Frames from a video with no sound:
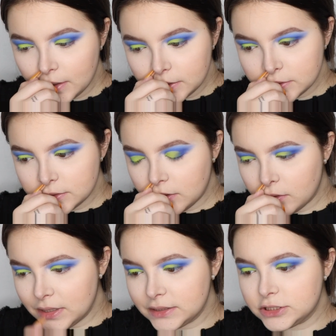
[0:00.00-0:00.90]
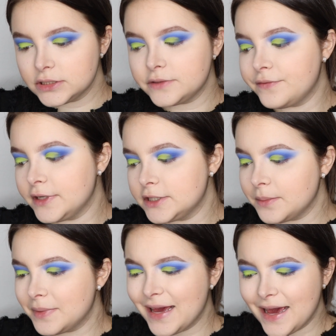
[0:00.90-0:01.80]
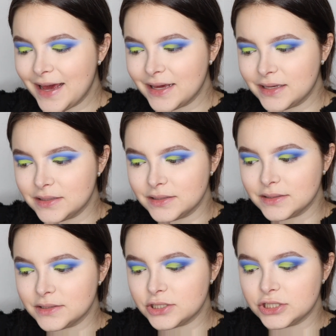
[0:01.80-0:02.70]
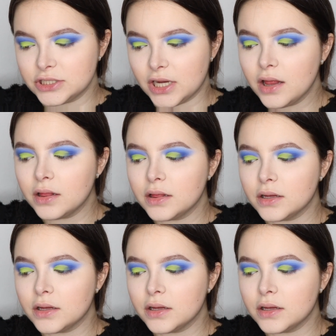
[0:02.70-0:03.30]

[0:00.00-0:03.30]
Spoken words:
So let's just finish up the eyes, shall